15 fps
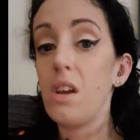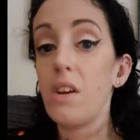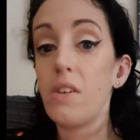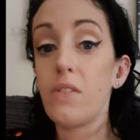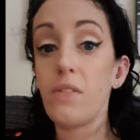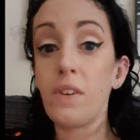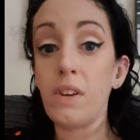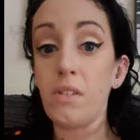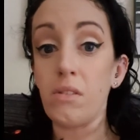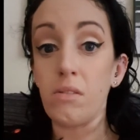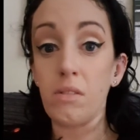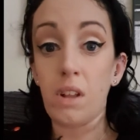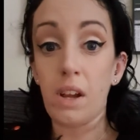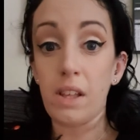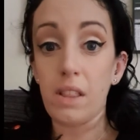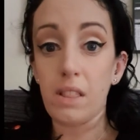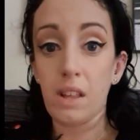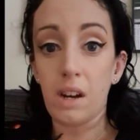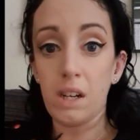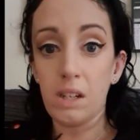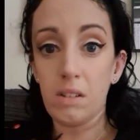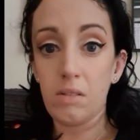feel like
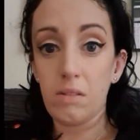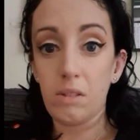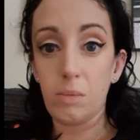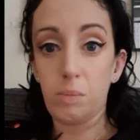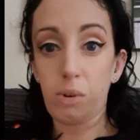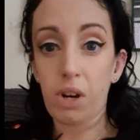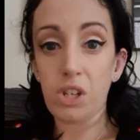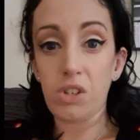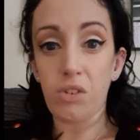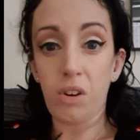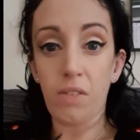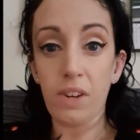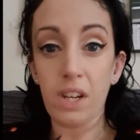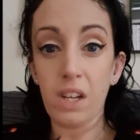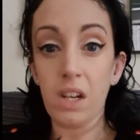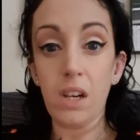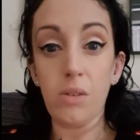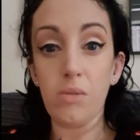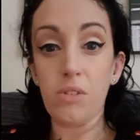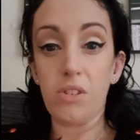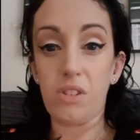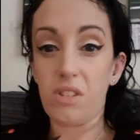that, the pressure of it, and it
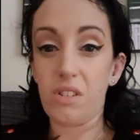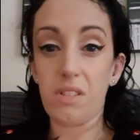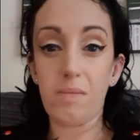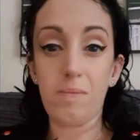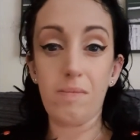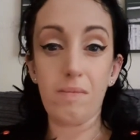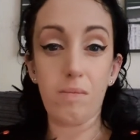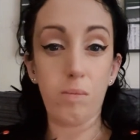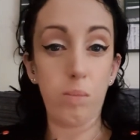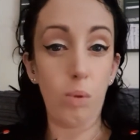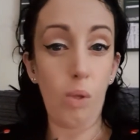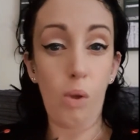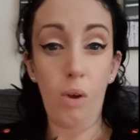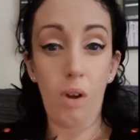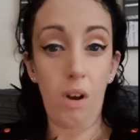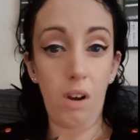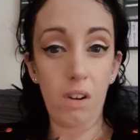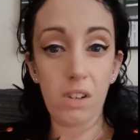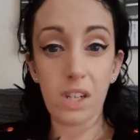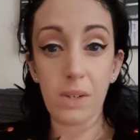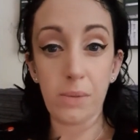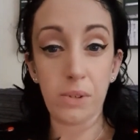was just, ugh,
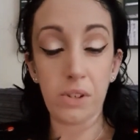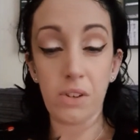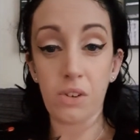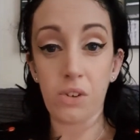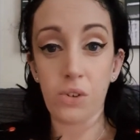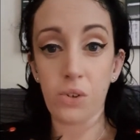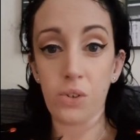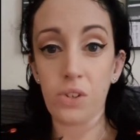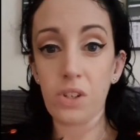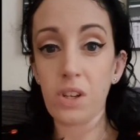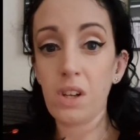it was not good.